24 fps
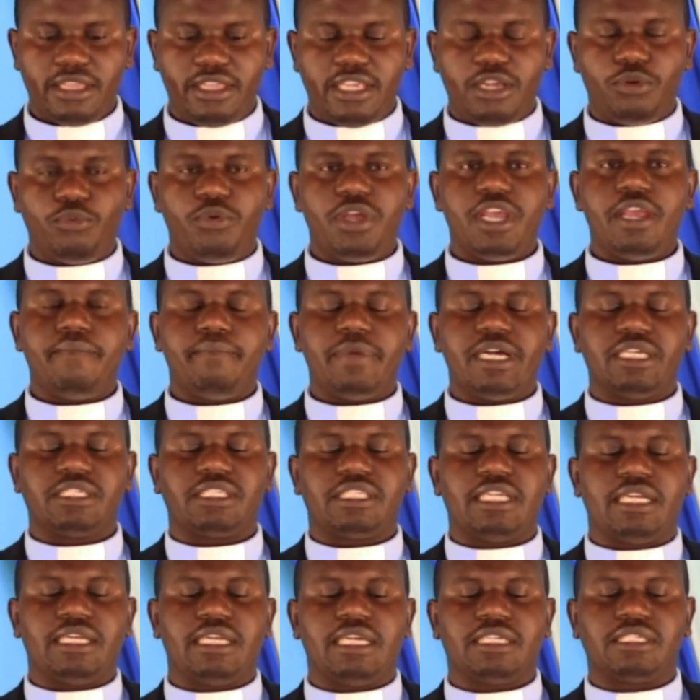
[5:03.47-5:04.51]
then we
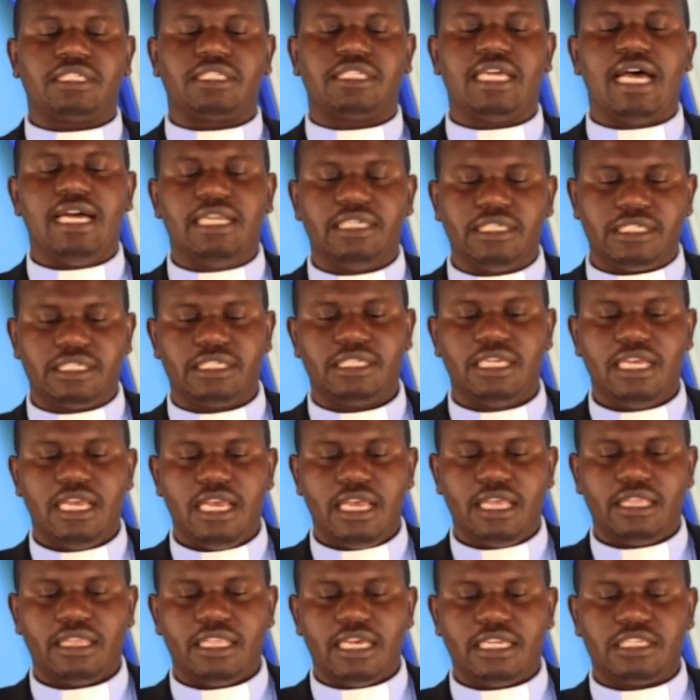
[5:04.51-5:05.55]
must understand
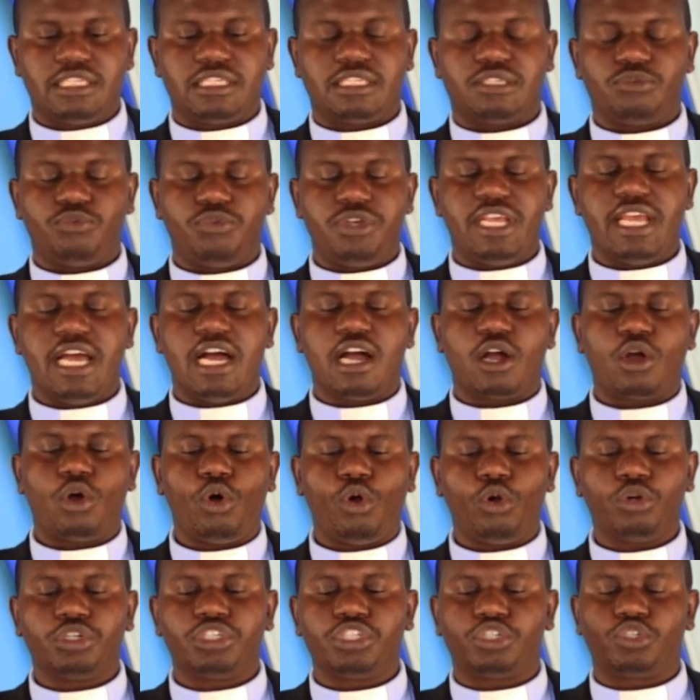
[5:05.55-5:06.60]
that we are
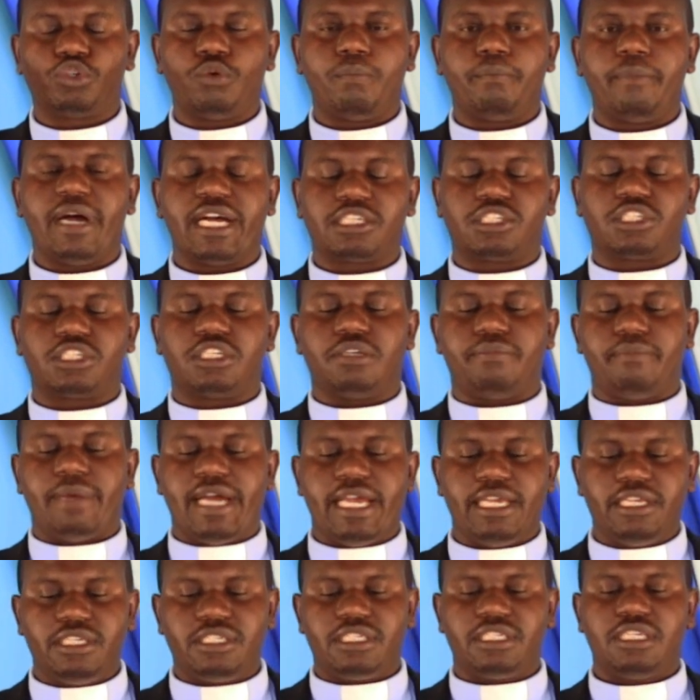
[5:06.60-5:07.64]
called to
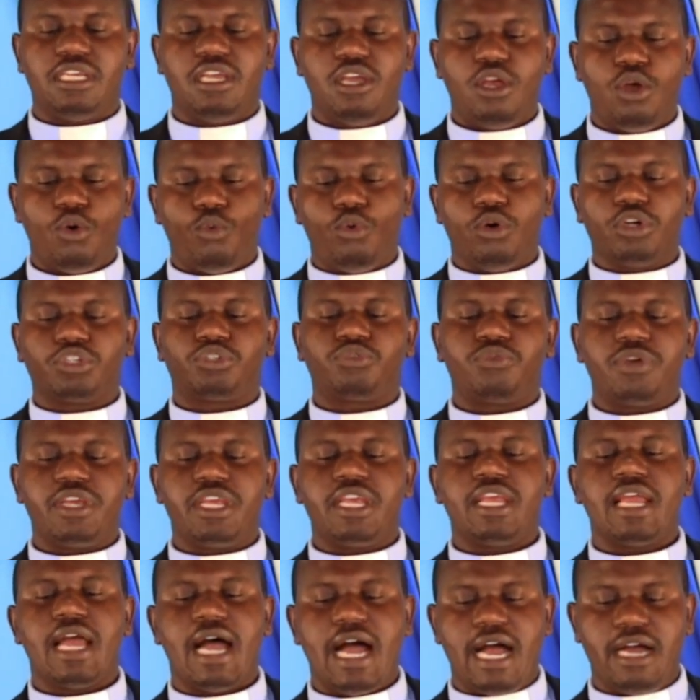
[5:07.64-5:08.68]
maximize what
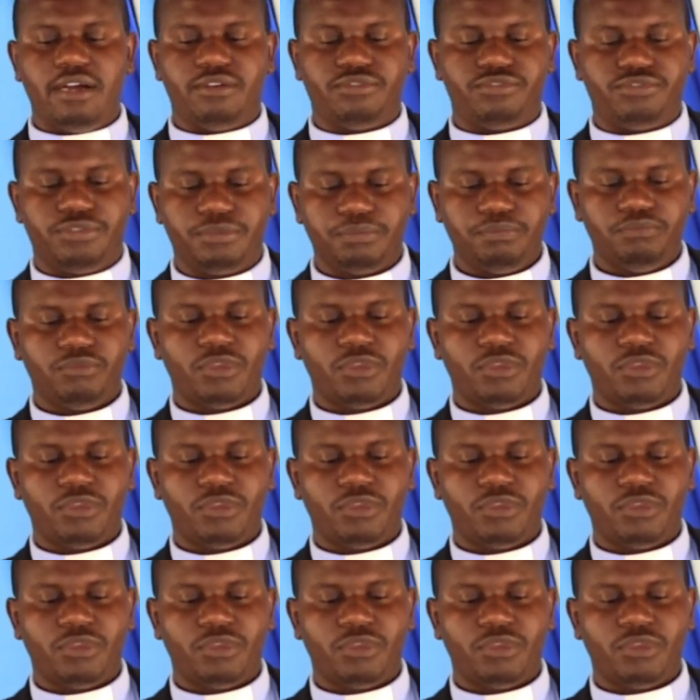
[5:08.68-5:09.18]
we have.